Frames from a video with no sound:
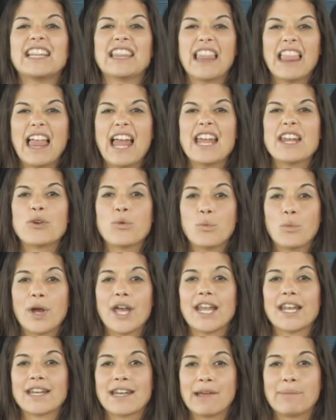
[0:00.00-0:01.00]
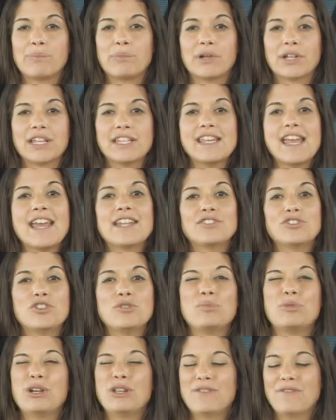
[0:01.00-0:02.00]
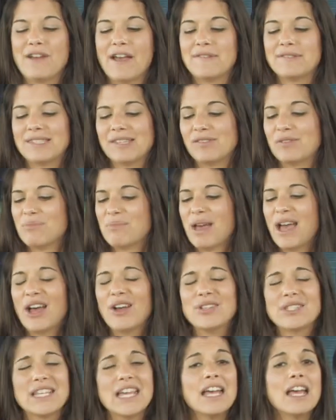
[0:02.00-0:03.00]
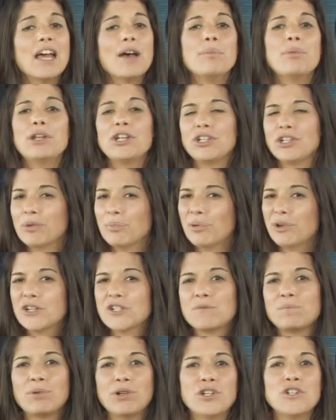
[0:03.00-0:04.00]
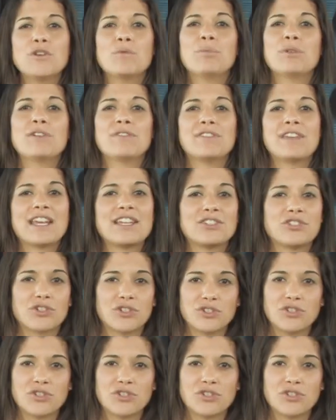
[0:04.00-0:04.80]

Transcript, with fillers: lightweight netbook. Again, two point five seven pounds. Put in your purse, put in your briefcase, your